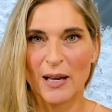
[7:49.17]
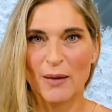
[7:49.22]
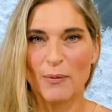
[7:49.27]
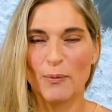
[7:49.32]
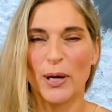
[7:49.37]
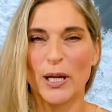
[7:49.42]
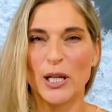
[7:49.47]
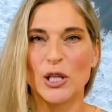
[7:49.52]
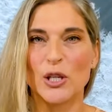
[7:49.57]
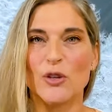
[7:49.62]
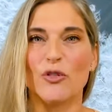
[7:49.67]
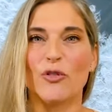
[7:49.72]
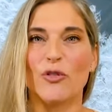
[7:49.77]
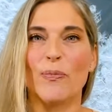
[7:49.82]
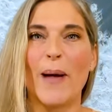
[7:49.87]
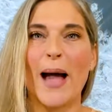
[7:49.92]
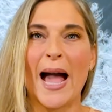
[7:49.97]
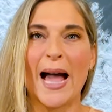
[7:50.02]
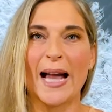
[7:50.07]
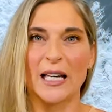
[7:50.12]
but you've
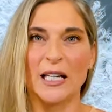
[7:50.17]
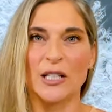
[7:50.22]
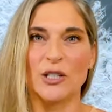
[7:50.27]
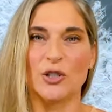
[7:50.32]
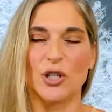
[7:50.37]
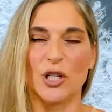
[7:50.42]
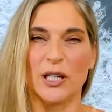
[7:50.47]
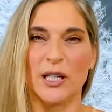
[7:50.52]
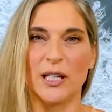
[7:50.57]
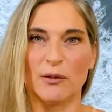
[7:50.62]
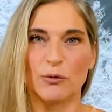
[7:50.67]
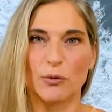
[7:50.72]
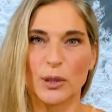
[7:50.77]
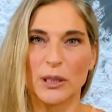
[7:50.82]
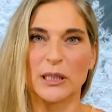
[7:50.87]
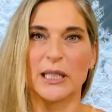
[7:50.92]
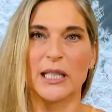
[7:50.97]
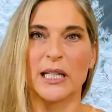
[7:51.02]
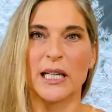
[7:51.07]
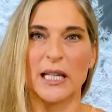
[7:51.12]
packaged it
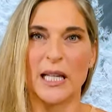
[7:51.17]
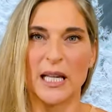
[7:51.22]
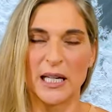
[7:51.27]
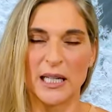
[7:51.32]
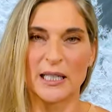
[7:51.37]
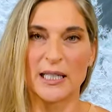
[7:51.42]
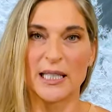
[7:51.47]
really in